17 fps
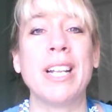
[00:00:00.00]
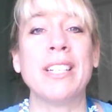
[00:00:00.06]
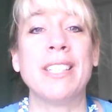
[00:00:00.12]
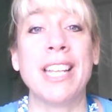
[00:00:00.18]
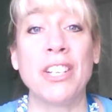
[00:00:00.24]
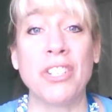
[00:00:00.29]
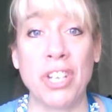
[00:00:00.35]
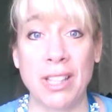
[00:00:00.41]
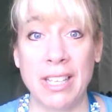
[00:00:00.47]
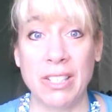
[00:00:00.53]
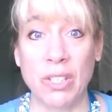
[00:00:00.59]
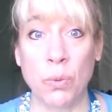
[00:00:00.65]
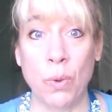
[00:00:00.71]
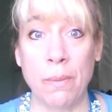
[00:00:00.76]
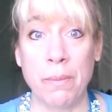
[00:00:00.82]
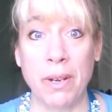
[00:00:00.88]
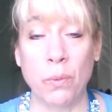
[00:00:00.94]
teaching these
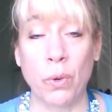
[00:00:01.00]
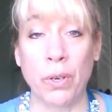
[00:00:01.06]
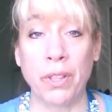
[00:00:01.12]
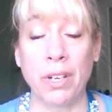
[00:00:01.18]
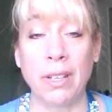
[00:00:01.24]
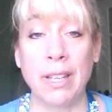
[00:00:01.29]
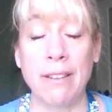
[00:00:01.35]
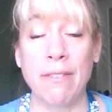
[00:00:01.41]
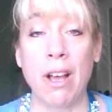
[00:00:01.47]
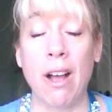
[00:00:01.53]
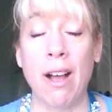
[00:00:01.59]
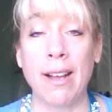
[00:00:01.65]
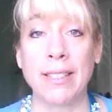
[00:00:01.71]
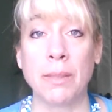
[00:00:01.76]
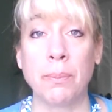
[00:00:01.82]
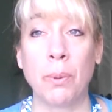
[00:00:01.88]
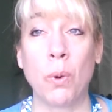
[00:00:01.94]
women when they leave the
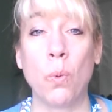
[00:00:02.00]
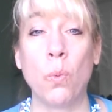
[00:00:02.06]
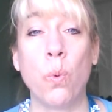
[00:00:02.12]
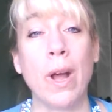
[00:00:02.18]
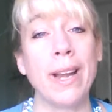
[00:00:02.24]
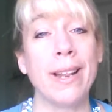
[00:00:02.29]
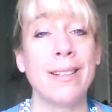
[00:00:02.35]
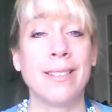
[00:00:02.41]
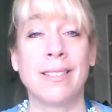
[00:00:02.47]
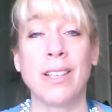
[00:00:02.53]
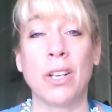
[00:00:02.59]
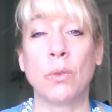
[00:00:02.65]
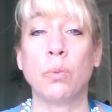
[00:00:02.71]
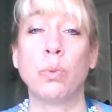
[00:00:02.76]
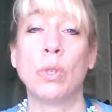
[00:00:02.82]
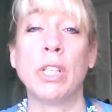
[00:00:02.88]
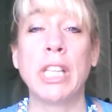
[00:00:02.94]
hospital what is a
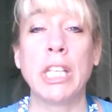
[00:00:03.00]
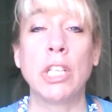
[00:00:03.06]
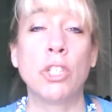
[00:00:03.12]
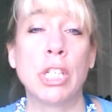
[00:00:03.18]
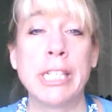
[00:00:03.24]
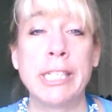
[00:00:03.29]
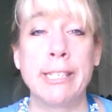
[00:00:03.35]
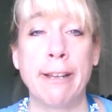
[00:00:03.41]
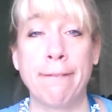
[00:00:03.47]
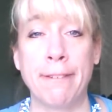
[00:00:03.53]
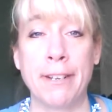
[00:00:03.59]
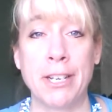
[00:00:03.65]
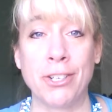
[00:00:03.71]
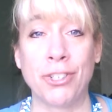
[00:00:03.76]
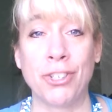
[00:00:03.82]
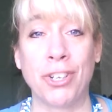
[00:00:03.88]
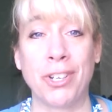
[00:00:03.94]
really good
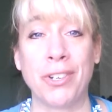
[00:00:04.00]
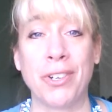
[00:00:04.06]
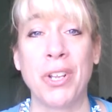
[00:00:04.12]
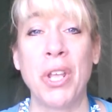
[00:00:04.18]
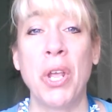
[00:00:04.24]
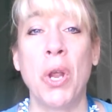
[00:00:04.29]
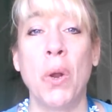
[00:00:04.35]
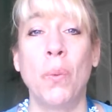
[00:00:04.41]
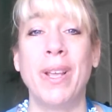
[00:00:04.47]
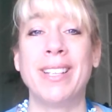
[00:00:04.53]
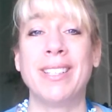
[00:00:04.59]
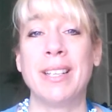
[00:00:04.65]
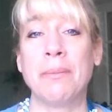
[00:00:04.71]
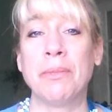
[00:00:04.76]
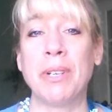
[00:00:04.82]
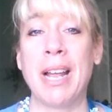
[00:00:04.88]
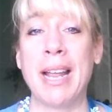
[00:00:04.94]
definition. We
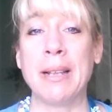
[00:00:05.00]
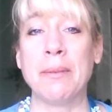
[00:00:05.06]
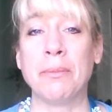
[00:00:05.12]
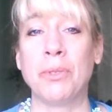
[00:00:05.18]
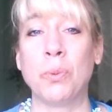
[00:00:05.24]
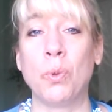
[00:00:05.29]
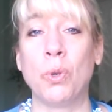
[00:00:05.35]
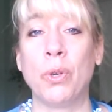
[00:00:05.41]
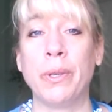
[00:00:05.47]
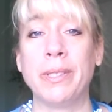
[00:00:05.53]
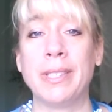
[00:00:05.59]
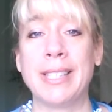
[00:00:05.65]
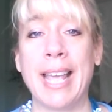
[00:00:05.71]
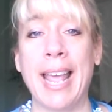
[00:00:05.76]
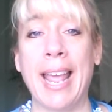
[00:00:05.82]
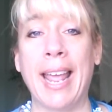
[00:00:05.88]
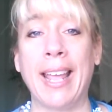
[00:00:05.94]
sometimes will
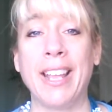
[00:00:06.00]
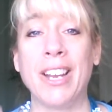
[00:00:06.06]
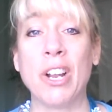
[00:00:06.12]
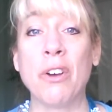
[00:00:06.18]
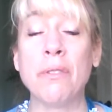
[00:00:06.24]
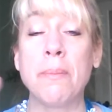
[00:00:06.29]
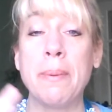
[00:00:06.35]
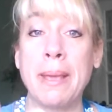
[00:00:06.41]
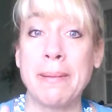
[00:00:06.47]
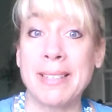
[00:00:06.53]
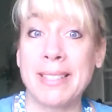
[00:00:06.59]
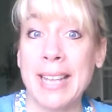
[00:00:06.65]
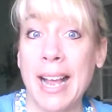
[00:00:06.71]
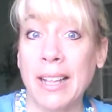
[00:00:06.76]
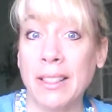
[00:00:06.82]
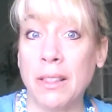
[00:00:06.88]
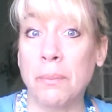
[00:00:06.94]
say, the baby's
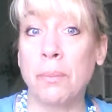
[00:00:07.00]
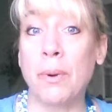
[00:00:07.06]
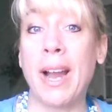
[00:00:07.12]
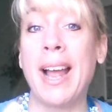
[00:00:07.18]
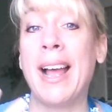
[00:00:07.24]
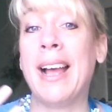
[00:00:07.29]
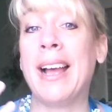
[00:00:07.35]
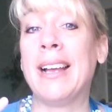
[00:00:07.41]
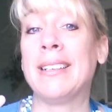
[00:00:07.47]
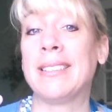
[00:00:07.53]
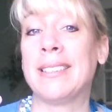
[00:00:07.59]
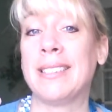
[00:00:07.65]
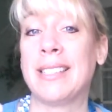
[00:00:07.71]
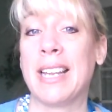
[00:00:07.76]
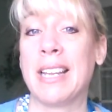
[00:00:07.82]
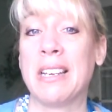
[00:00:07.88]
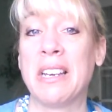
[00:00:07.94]
at the
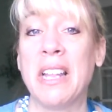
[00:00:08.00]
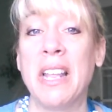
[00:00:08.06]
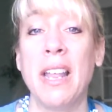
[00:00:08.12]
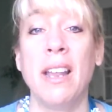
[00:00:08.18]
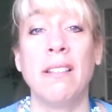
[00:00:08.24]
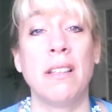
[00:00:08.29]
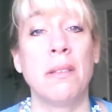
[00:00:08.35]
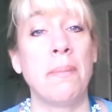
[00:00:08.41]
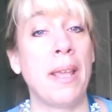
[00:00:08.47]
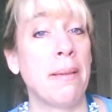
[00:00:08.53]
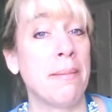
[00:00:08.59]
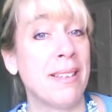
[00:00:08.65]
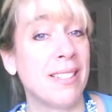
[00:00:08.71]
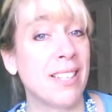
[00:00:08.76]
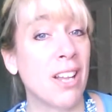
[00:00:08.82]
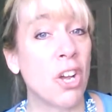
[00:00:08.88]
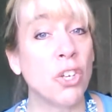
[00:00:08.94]
breast and the
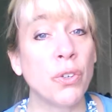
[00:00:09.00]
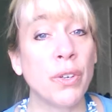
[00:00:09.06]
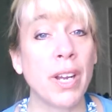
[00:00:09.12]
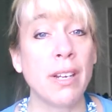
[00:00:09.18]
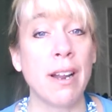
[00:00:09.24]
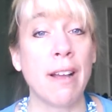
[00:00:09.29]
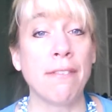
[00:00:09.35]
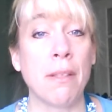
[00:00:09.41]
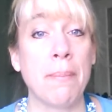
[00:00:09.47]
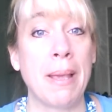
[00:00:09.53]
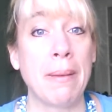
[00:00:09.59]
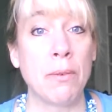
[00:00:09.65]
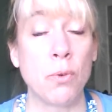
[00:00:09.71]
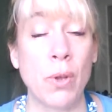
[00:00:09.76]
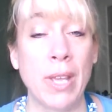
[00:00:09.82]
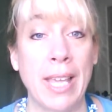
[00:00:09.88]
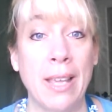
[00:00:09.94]
baby's hungry enough, the baby
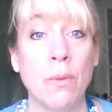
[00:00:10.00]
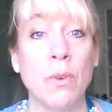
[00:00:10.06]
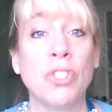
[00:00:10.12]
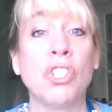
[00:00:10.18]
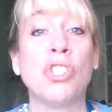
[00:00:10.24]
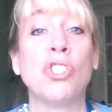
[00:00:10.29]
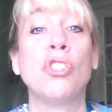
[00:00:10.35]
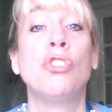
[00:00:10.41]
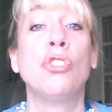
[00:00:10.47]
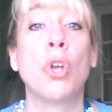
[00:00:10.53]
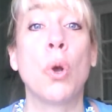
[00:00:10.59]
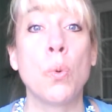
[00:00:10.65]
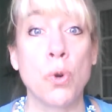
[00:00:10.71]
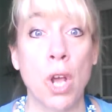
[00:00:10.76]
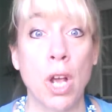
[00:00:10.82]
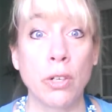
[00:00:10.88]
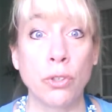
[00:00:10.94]
will eat, which is so
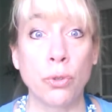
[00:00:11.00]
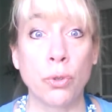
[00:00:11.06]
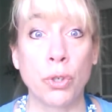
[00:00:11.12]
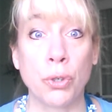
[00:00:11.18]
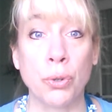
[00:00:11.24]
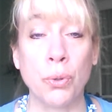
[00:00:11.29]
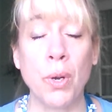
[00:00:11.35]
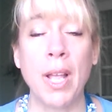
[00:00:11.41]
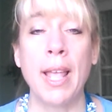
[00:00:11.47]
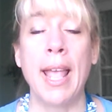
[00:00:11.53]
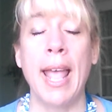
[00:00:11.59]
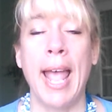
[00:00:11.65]
not true.